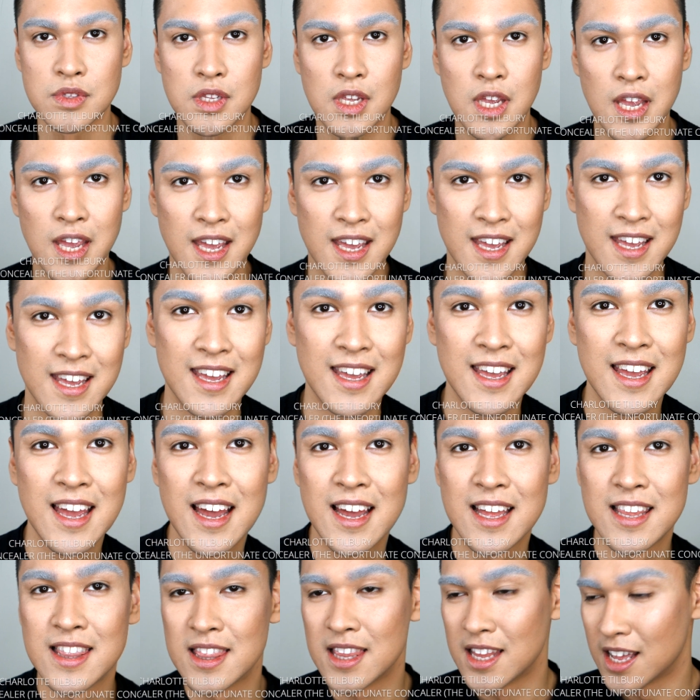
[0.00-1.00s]
Okay,
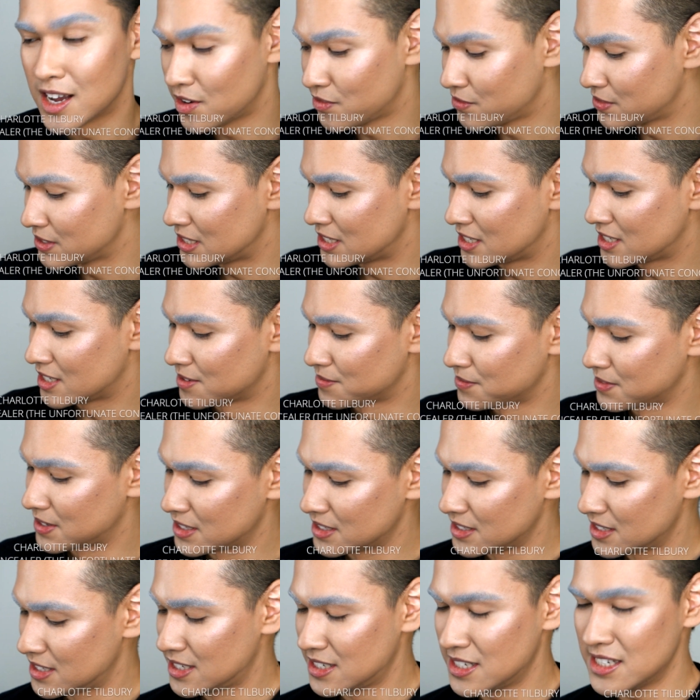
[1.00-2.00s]
and now with some
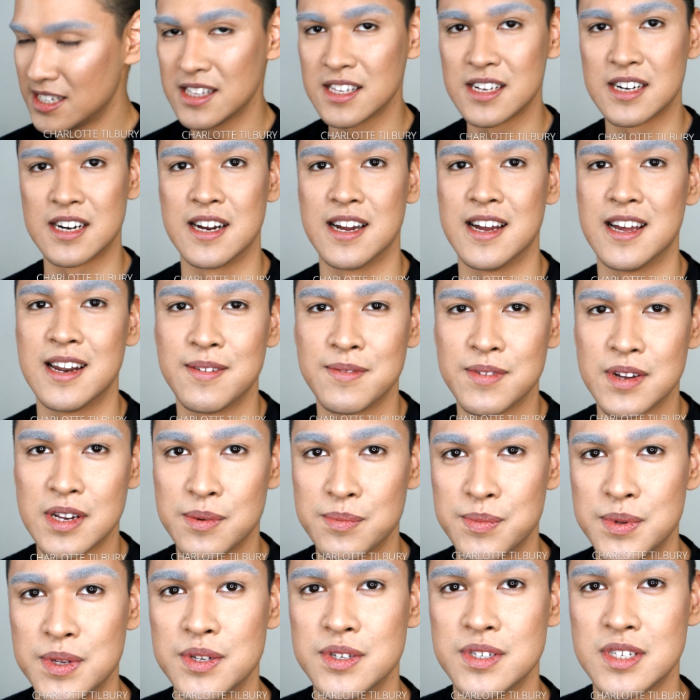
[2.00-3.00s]
concealer, and I'm gonna
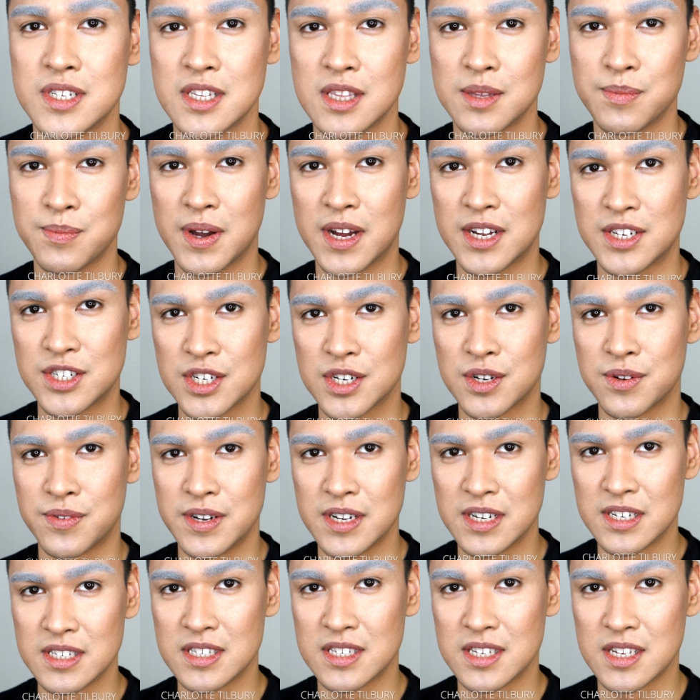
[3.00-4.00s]
be using the Magic Away
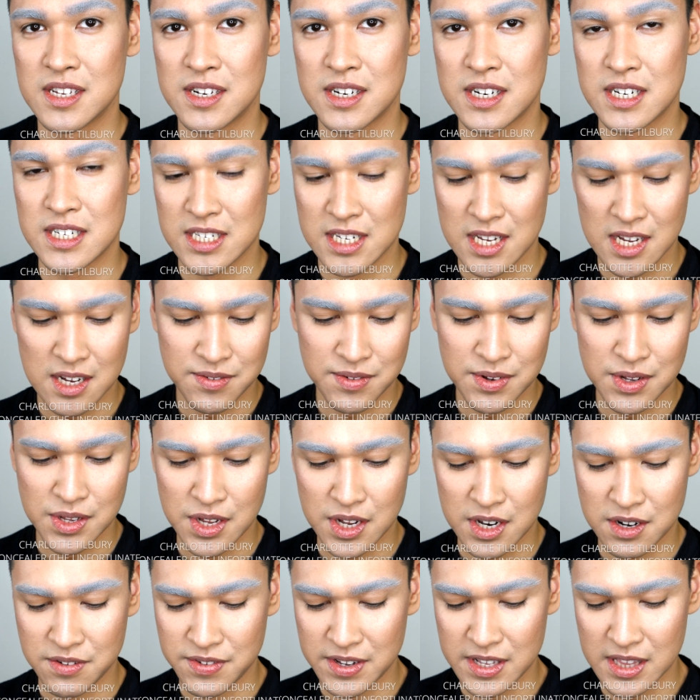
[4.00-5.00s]
concealer because I have a
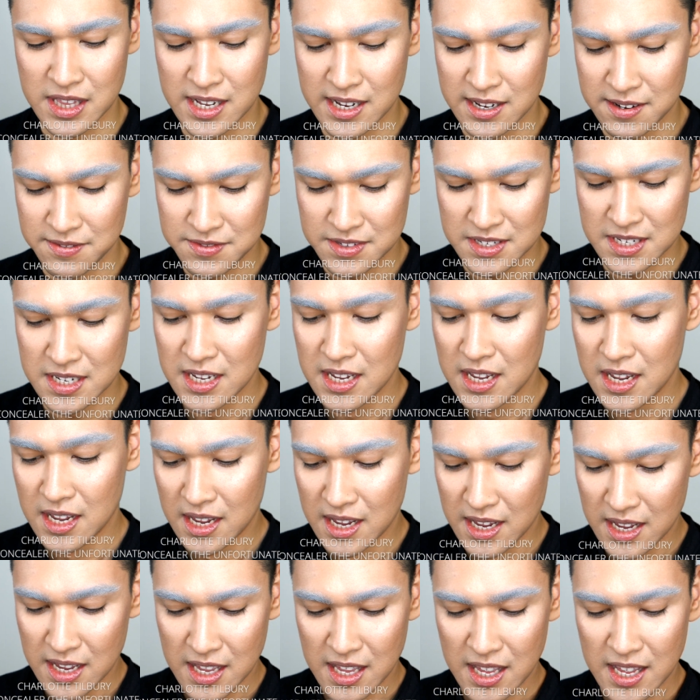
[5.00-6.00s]
lot of it left.
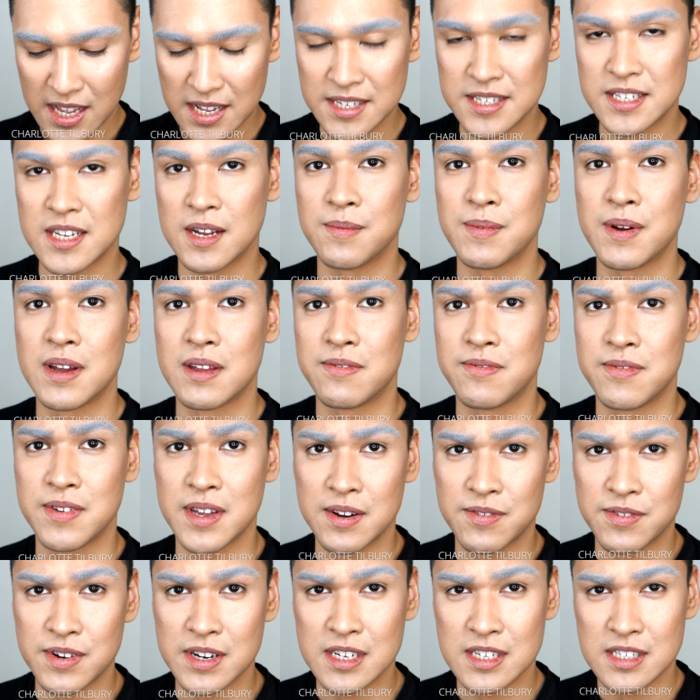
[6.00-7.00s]
It's not my
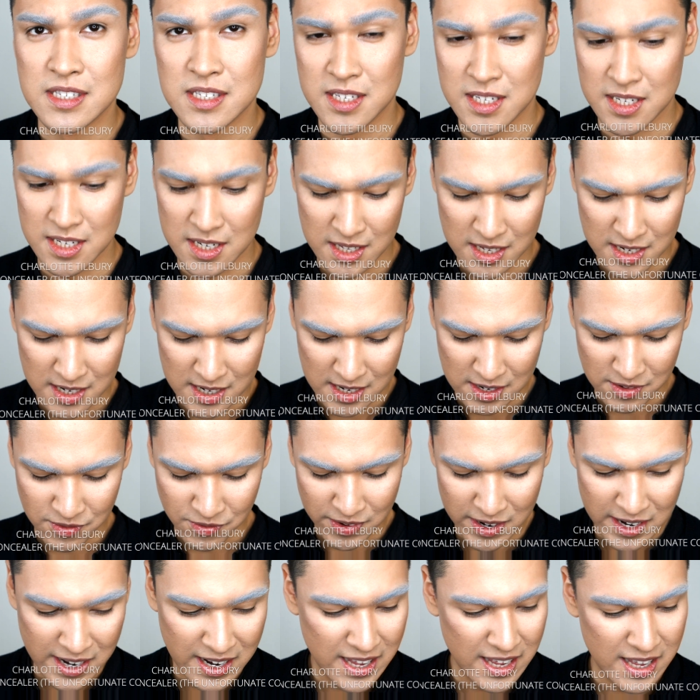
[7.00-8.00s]
favorite concealer.
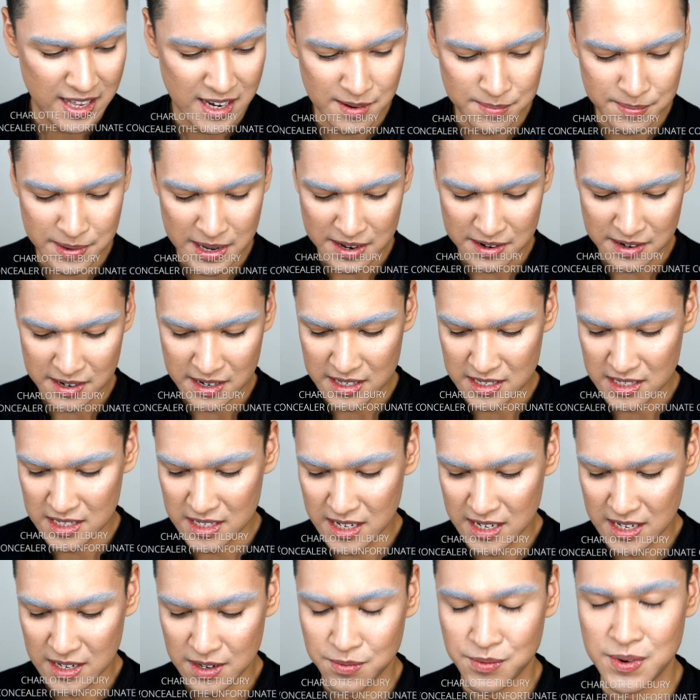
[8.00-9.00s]
What I hate about it is
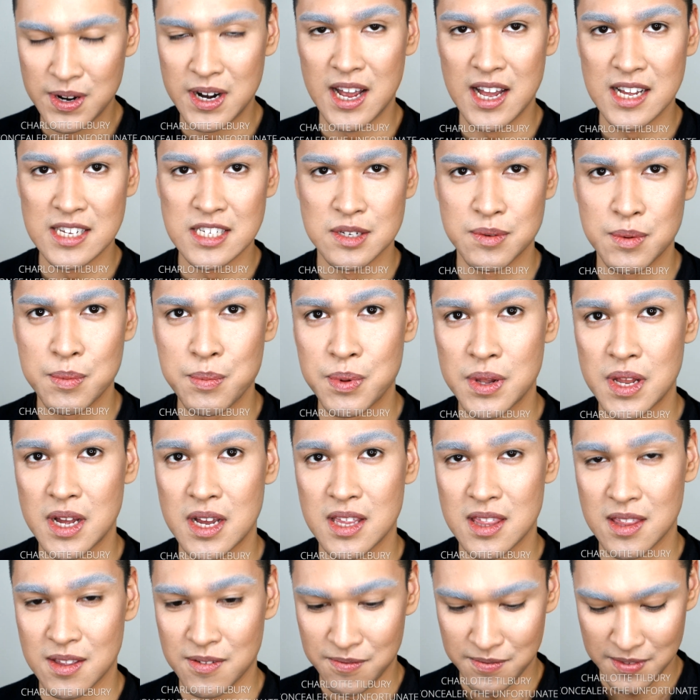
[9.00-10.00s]
like as I'm
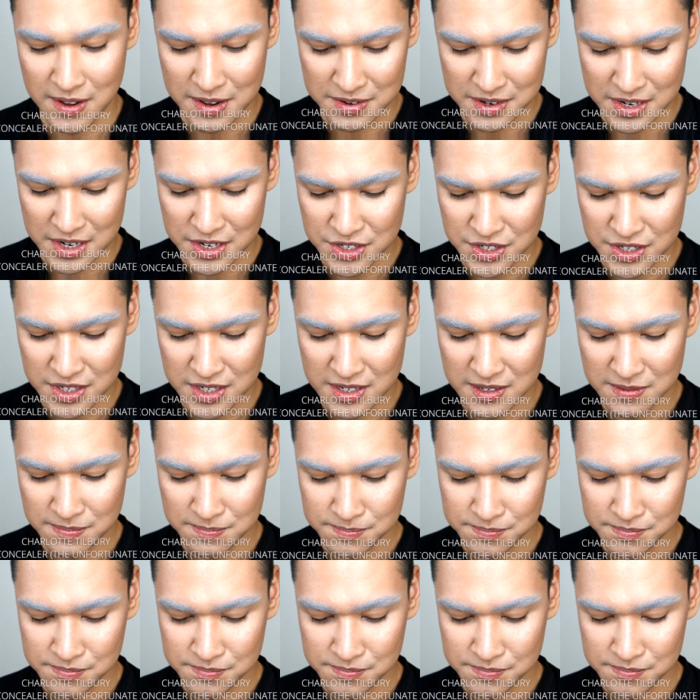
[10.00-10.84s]
applying the foundation,